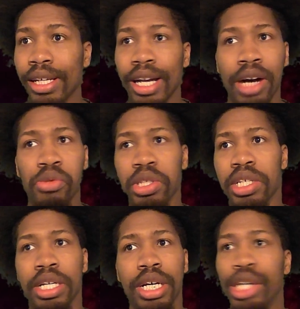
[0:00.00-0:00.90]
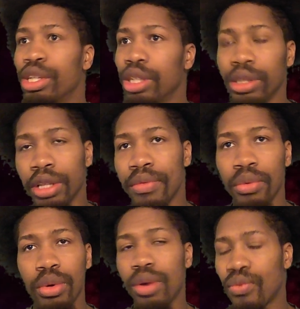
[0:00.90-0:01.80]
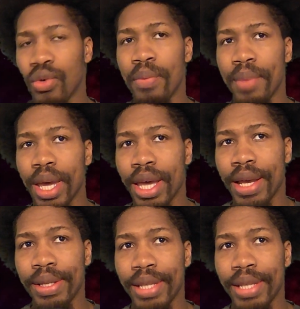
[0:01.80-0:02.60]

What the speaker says: I was living with a roommate